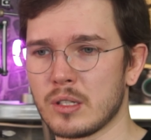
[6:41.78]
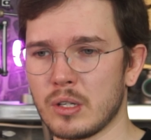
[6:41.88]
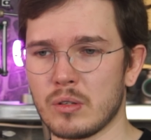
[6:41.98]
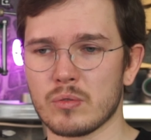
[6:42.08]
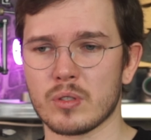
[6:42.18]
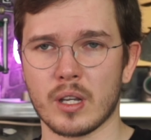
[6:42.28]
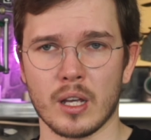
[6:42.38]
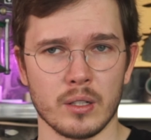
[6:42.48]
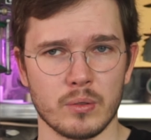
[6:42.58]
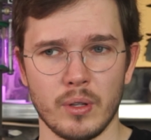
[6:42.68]
use the
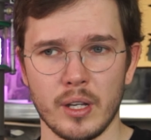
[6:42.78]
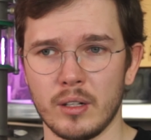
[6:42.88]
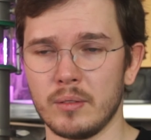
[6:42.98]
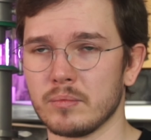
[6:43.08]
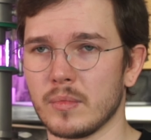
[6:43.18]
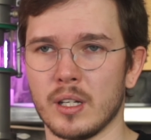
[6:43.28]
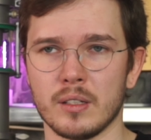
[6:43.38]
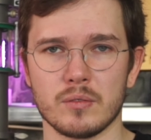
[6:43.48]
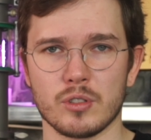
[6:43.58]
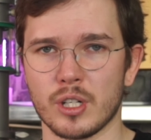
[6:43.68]
calculator
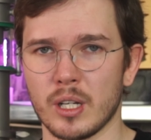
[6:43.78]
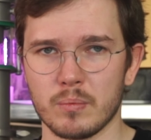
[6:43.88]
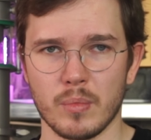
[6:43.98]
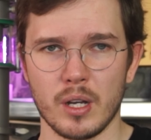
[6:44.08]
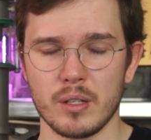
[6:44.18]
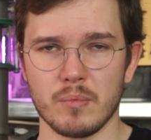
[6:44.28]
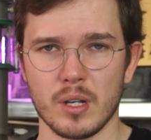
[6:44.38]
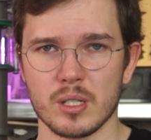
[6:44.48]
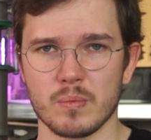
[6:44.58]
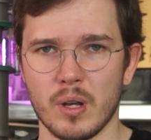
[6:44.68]
and check by
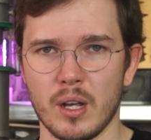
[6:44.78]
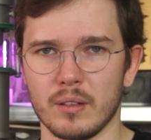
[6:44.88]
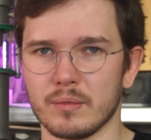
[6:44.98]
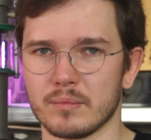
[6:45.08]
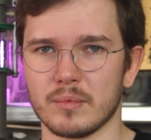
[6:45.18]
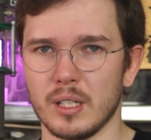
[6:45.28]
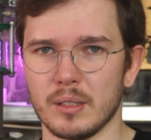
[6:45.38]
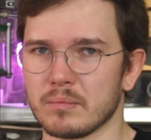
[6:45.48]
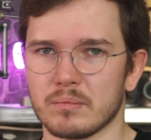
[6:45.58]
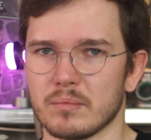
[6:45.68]
my smell, yeah,
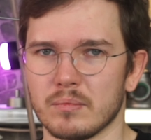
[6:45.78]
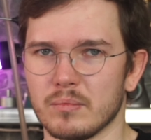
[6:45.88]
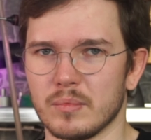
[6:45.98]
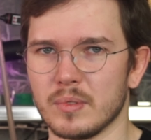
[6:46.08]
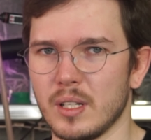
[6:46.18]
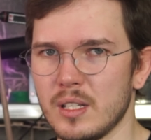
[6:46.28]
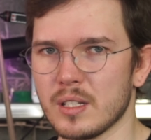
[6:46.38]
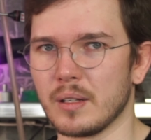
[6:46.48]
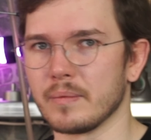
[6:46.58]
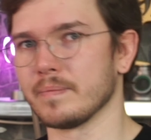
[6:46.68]
easy.